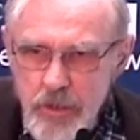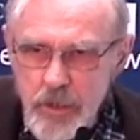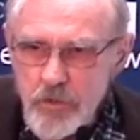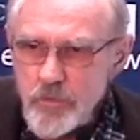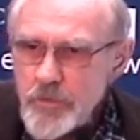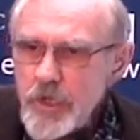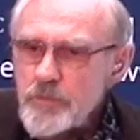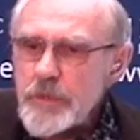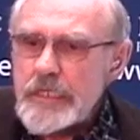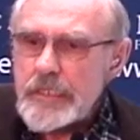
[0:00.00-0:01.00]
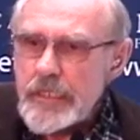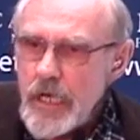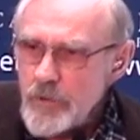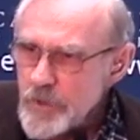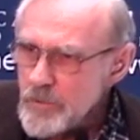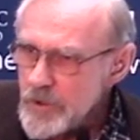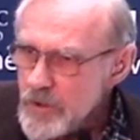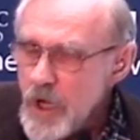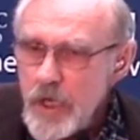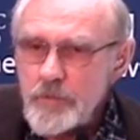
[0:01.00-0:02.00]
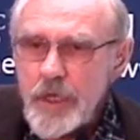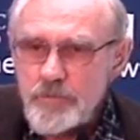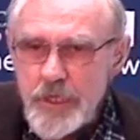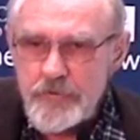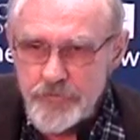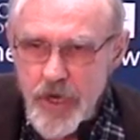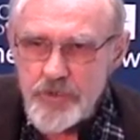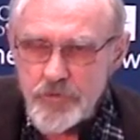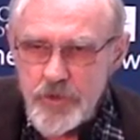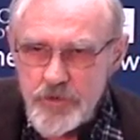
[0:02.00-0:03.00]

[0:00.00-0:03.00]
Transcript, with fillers: And they're beginning now people to talk about peak phosphorus,